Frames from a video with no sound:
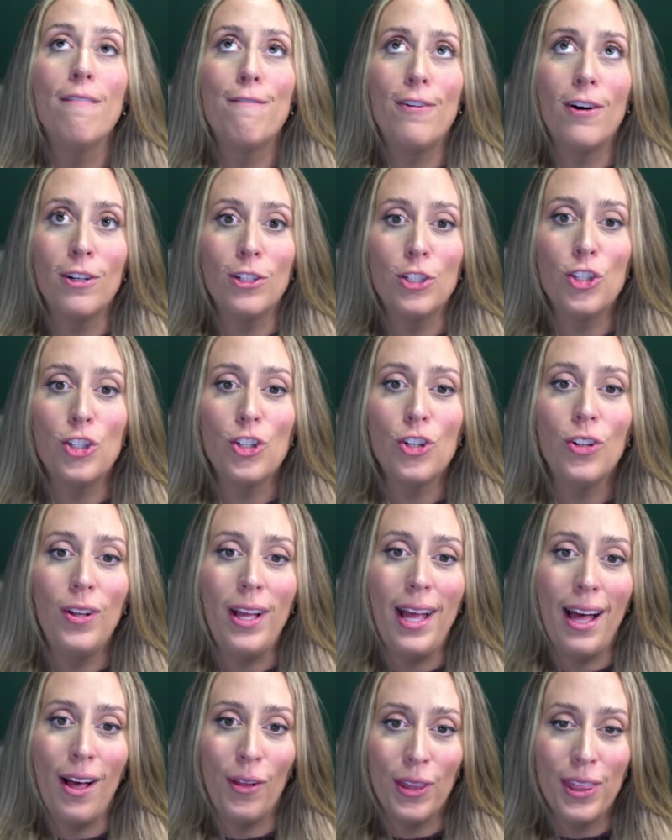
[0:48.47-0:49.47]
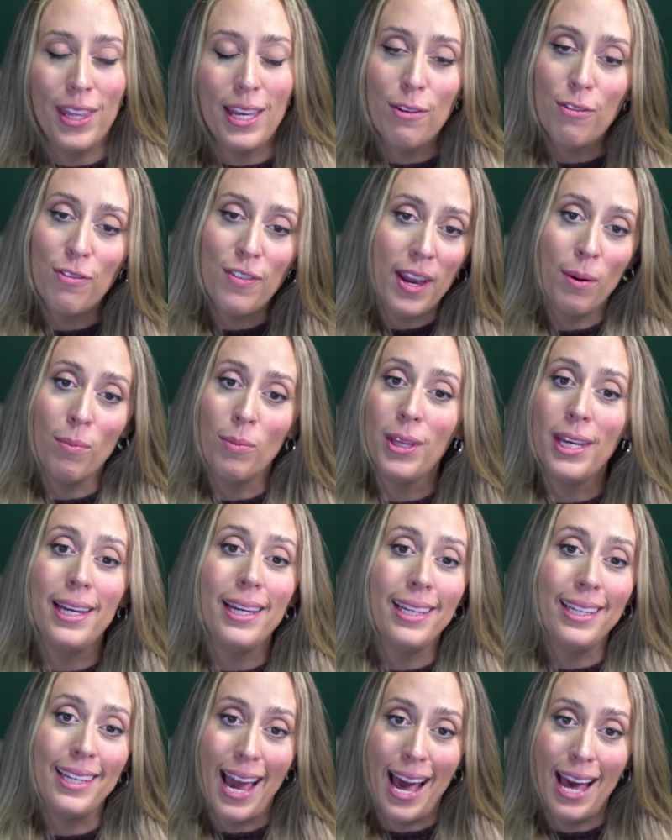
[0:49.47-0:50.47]
functional, healthy family
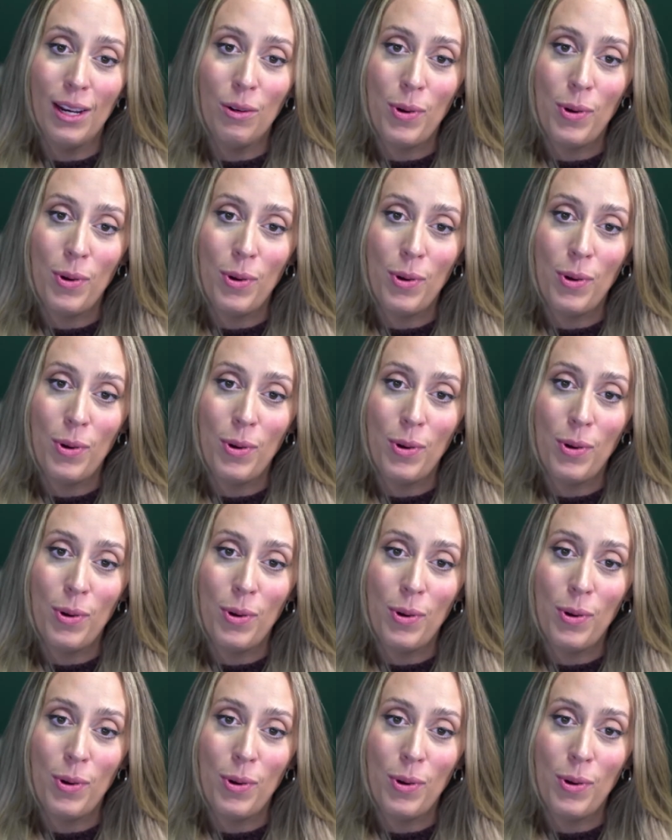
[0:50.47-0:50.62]
yet.